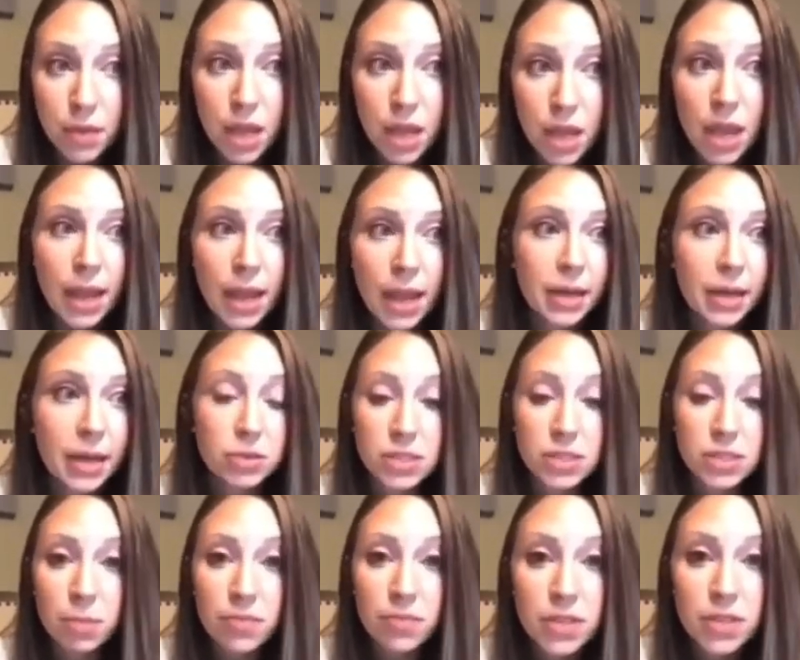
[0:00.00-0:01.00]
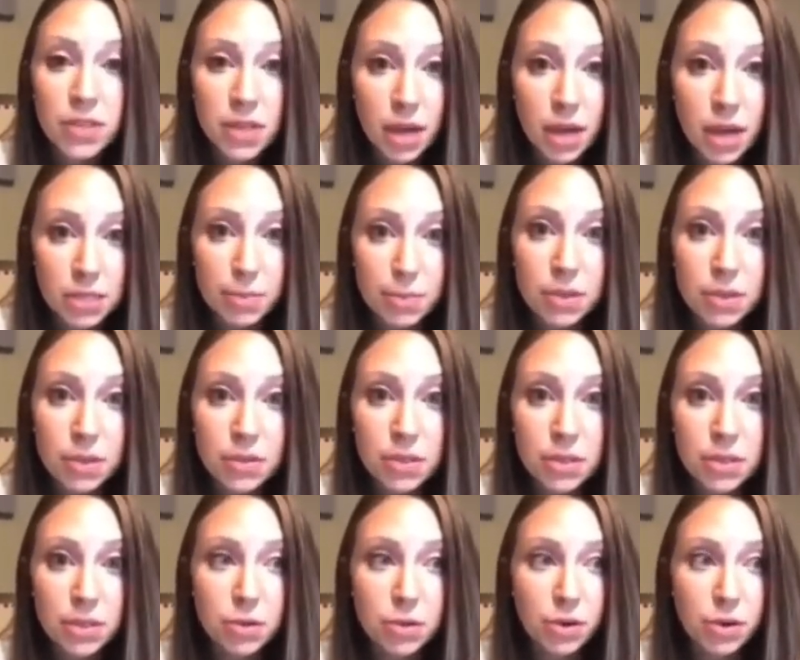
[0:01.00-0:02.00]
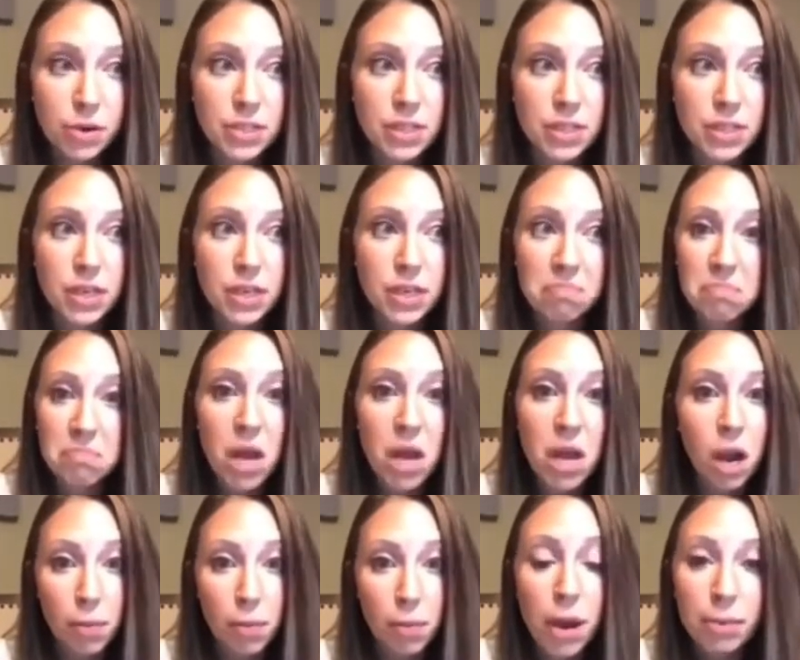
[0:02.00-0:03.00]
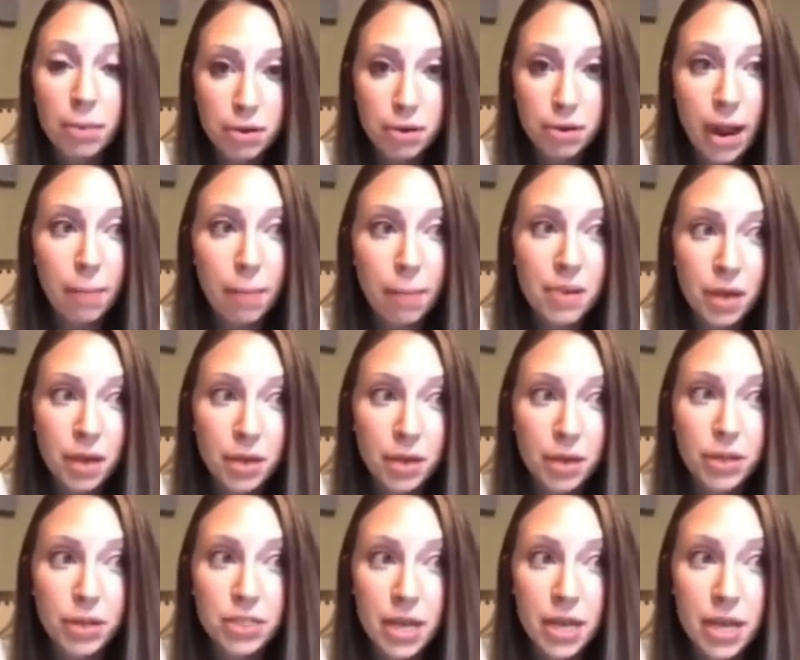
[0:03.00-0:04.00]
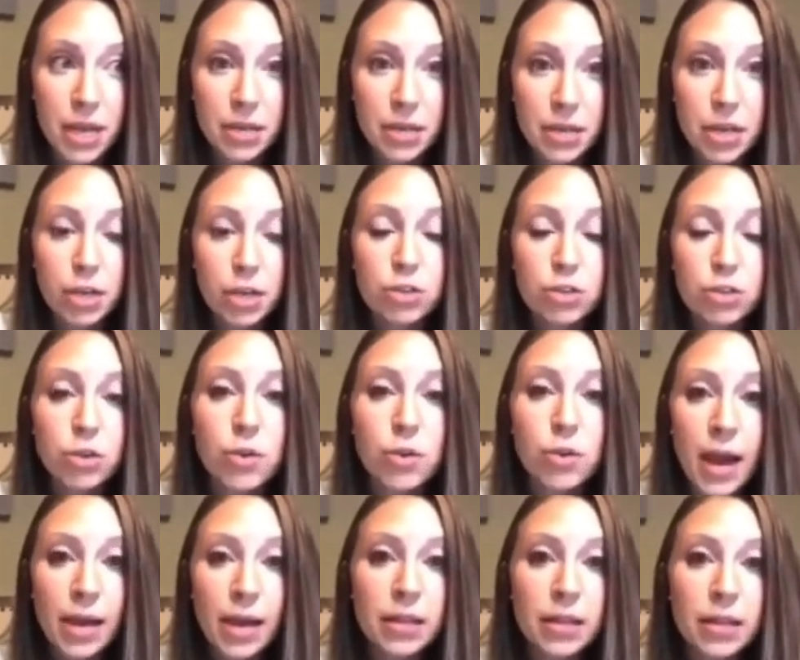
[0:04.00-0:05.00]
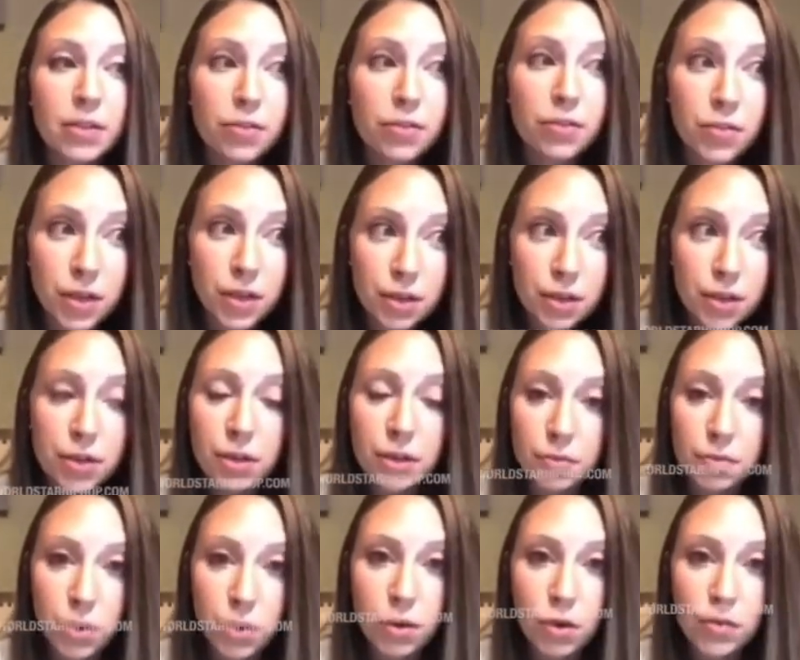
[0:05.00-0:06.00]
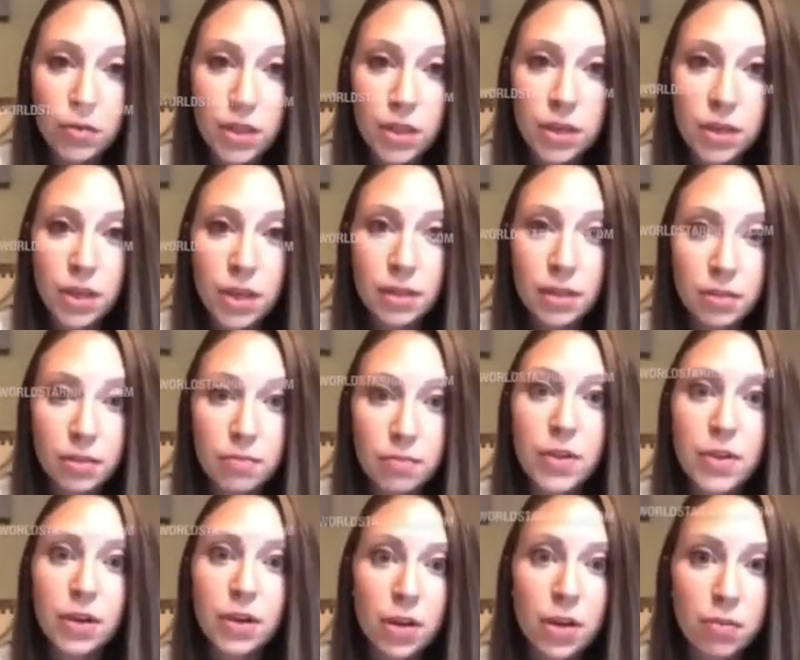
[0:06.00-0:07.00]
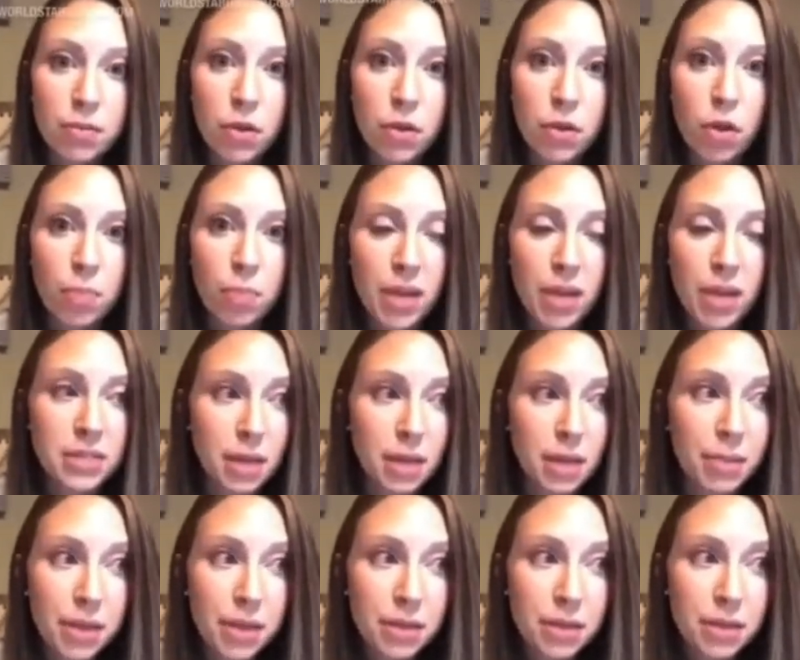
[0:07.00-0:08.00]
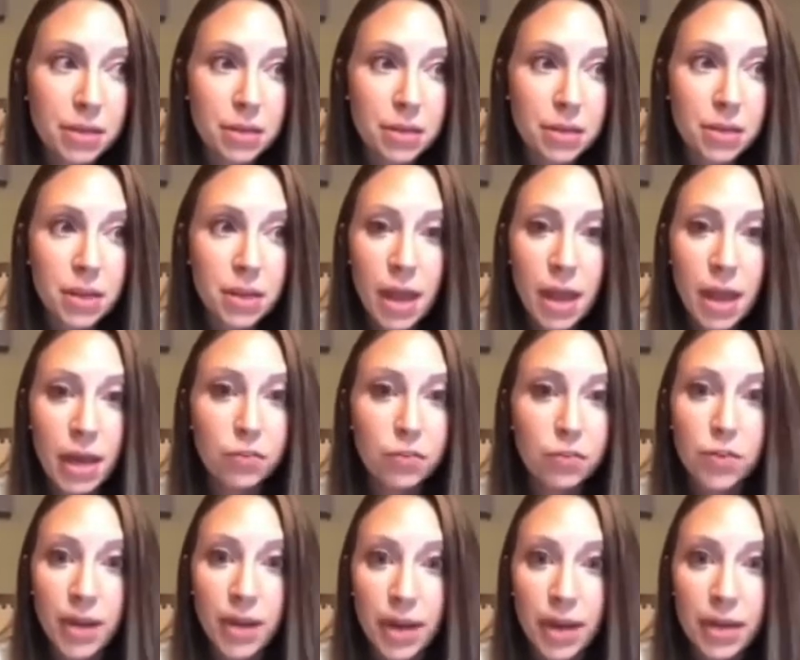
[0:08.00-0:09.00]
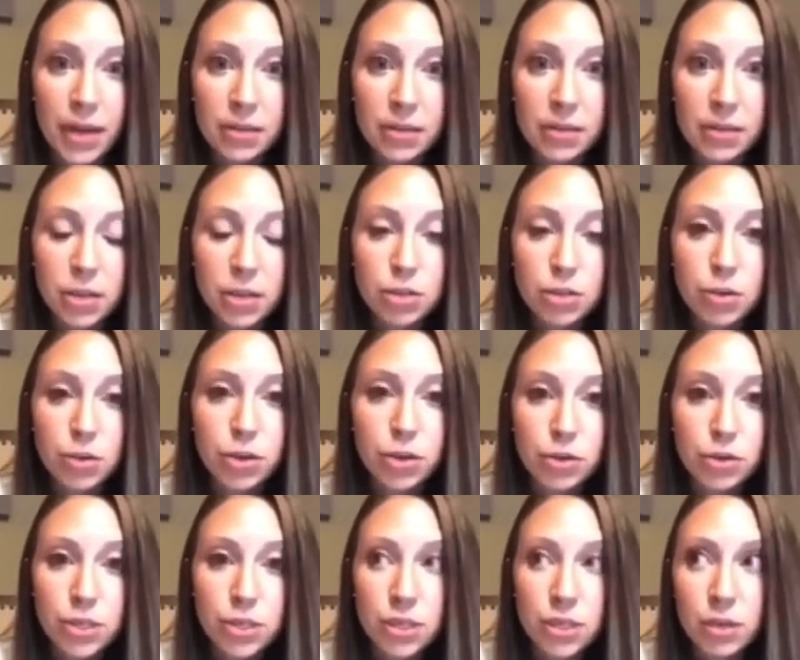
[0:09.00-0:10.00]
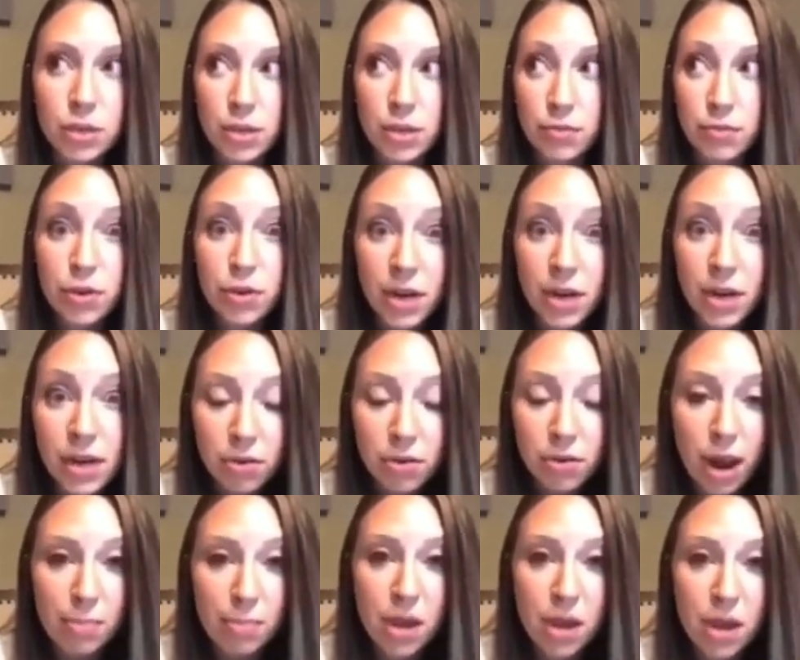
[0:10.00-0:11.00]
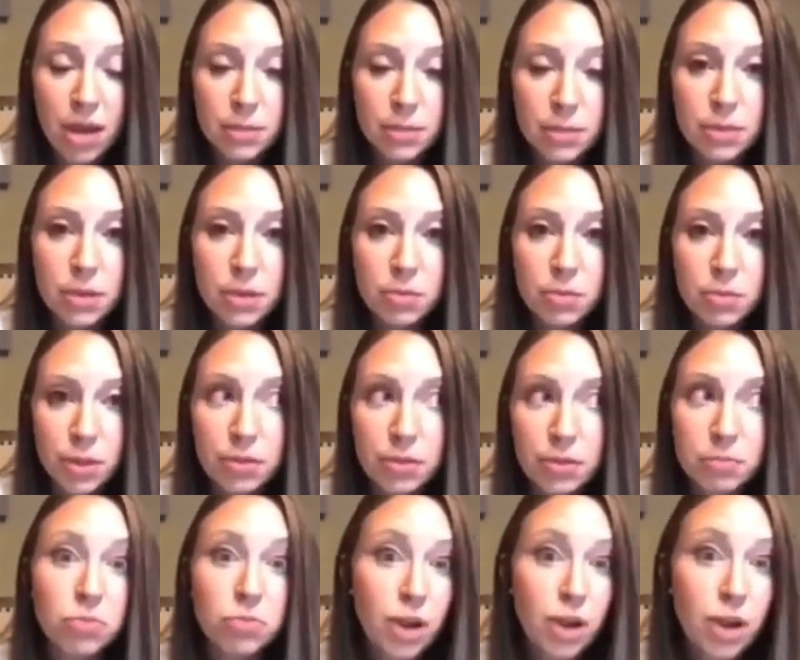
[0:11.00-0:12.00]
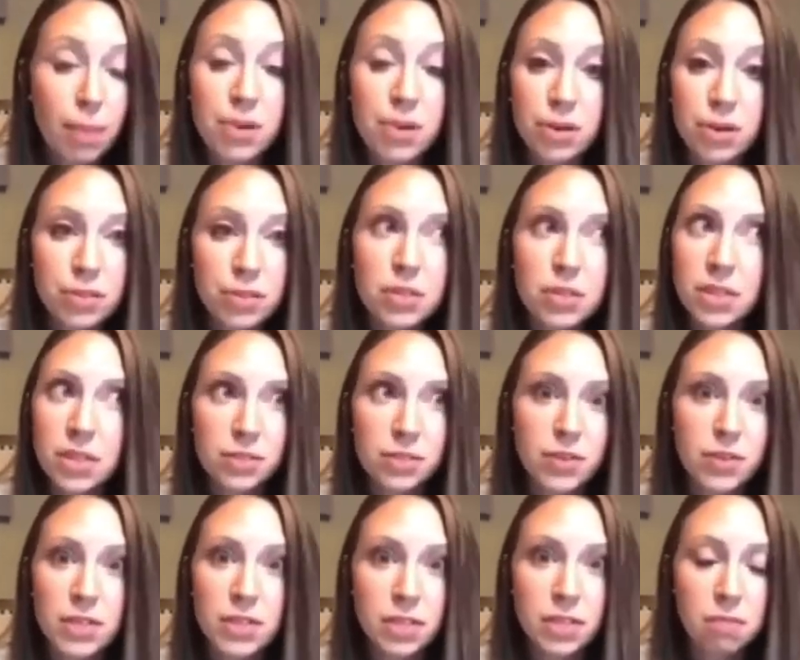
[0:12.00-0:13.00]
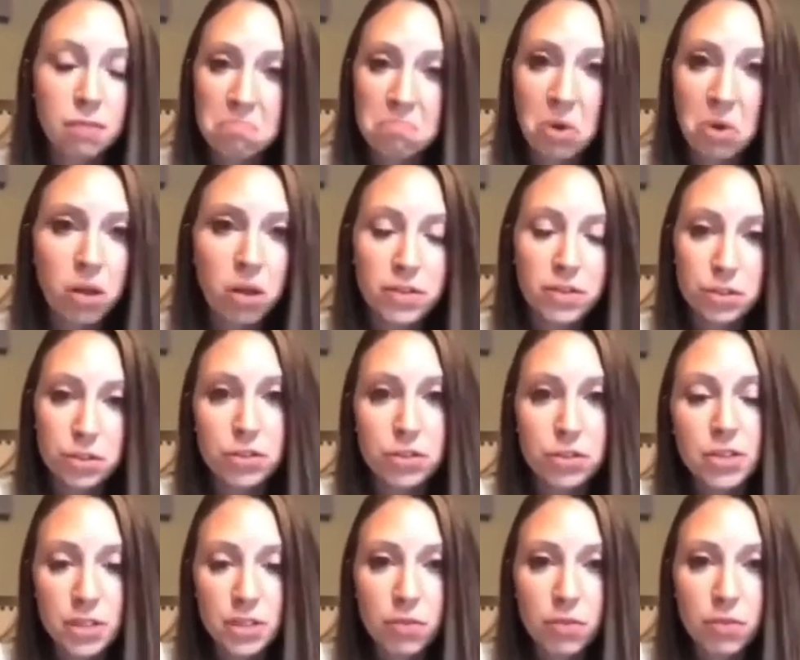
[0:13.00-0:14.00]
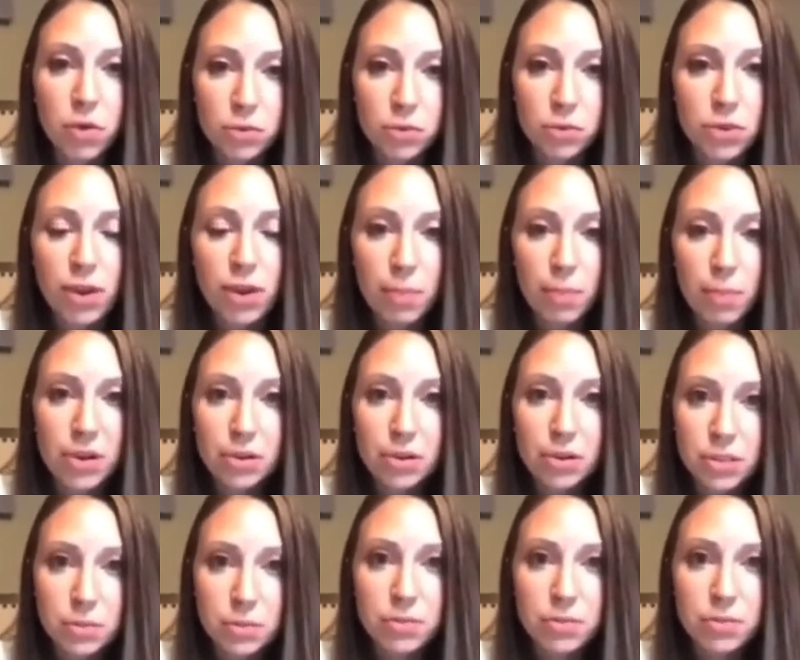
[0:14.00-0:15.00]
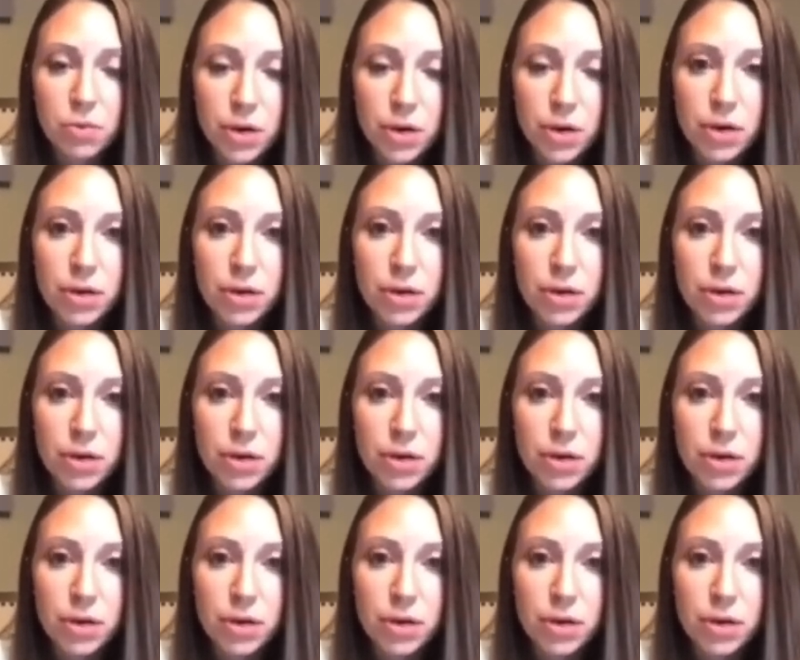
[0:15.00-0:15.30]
And now some of these hospitals in New York City are probably crappy on a good day. So you add in the fear of COVID and the fear of the whole pandemic and forget it. So if you're in a crappy hospital with crappy nurses, let's face it, all of us nurses have worked with crappy nurses before